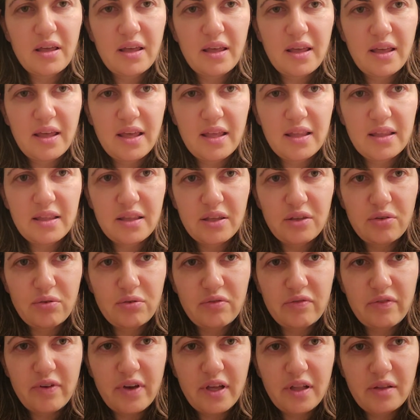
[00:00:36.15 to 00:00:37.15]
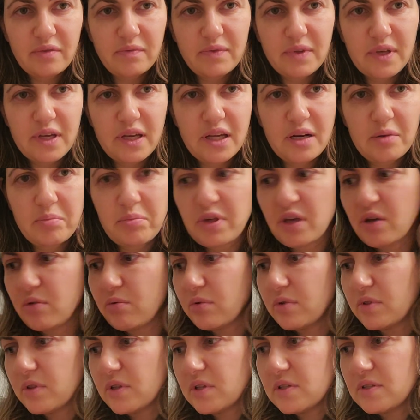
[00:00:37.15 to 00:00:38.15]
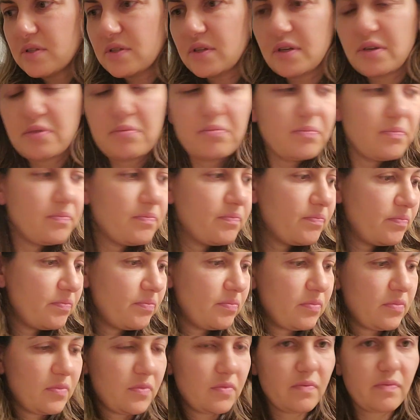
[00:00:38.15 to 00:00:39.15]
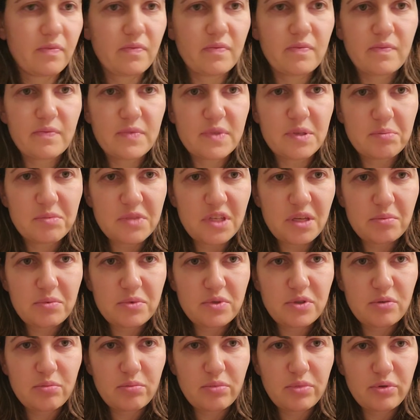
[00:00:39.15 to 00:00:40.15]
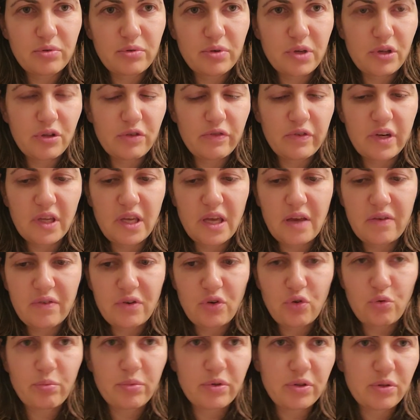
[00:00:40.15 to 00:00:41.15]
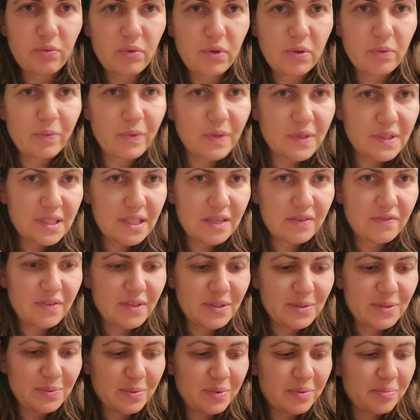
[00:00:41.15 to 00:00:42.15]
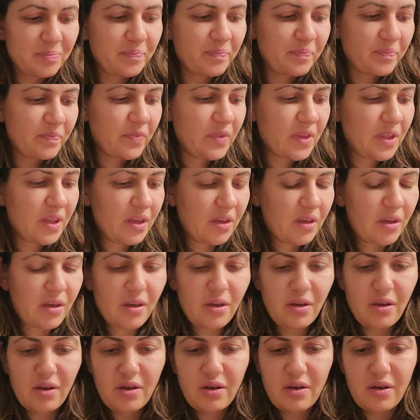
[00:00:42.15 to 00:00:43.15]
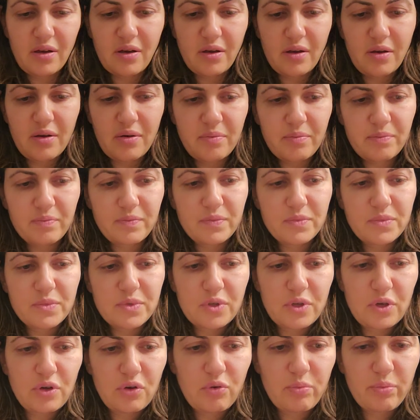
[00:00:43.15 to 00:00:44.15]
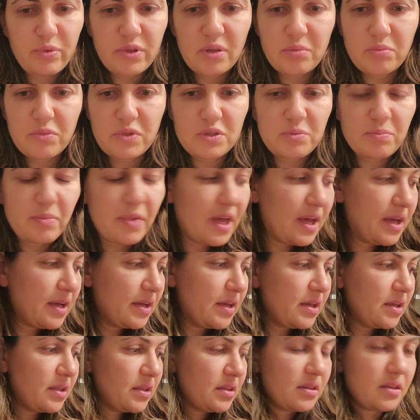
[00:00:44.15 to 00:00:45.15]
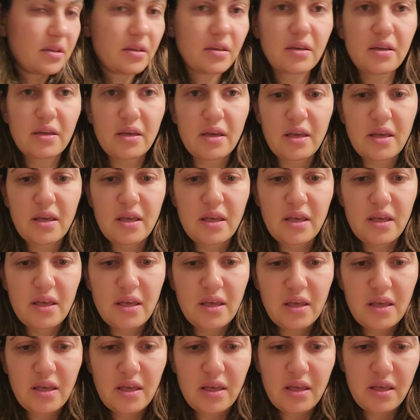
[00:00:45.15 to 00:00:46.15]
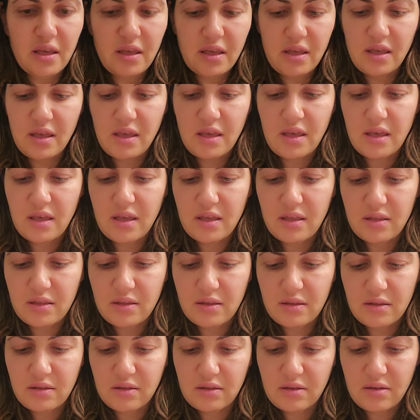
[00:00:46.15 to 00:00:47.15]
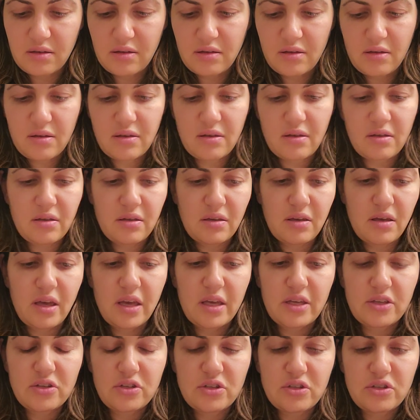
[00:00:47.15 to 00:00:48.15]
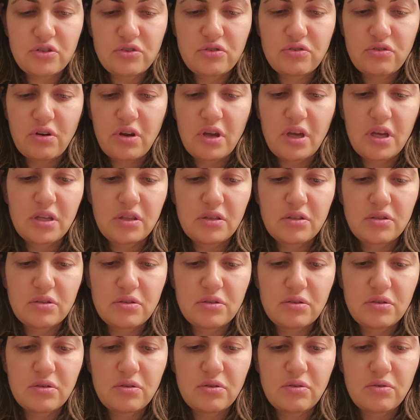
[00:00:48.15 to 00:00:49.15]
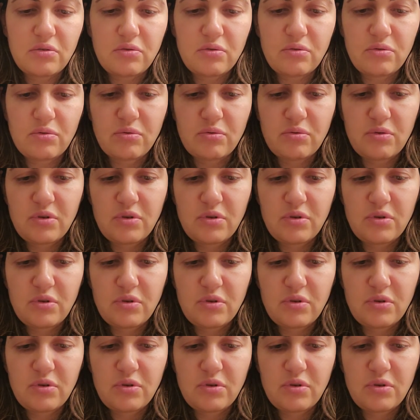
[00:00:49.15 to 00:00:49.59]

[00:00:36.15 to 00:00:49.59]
and the cute file. I got a pink one this time. Sometimes they're blue. I already have an opened one. We'll save this one. So you open up this packet and I just try to